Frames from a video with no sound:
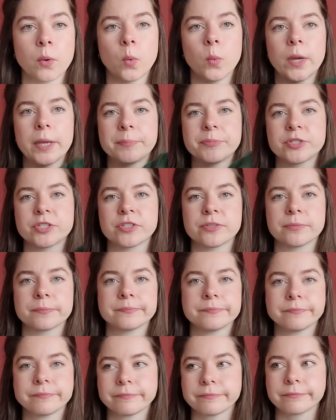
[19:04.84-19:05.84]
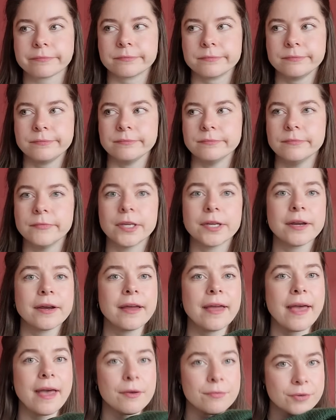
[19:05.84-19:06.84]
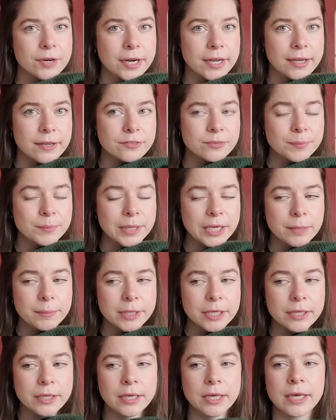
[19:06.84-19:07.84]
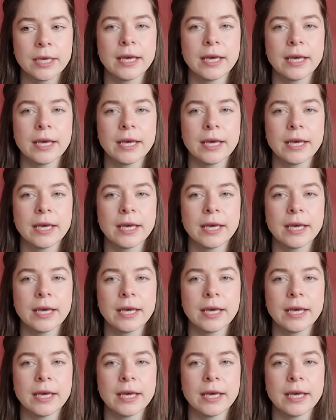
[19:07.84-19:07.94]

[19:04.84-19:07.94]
whips that I ever had, maybe.